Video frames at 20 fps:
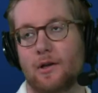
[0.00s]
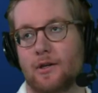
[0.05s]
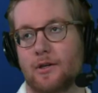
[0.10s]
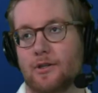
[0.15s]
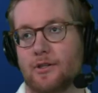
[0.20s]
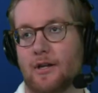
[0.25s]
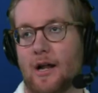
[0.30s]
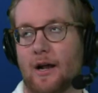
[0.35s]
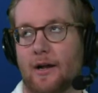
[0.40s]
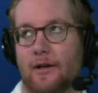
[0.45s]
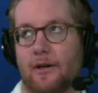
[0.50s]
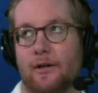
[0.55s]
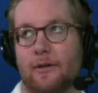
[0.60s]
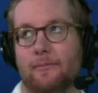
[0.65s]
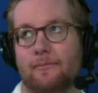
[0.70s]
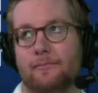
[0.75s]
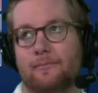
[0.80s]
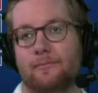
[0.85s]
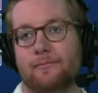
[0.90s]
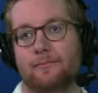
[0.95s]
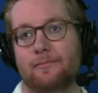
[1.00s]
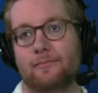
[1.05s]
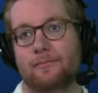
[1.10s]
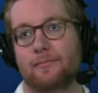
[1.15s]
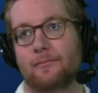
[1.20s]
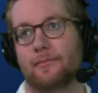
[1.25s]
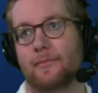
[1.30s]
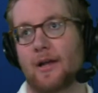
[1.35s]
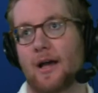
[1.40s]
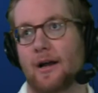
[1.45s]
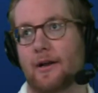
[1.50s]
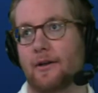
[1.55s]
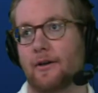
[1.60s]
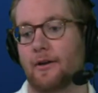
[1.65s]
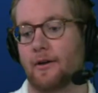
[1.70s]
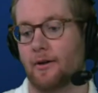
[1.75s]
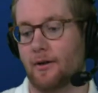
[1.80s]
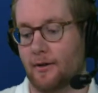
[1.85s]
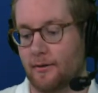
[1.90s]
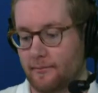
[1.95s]
It's not good. Not good
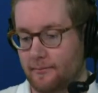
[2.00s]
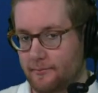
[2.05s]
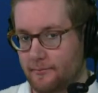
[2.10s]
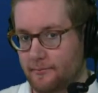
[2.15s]
at all.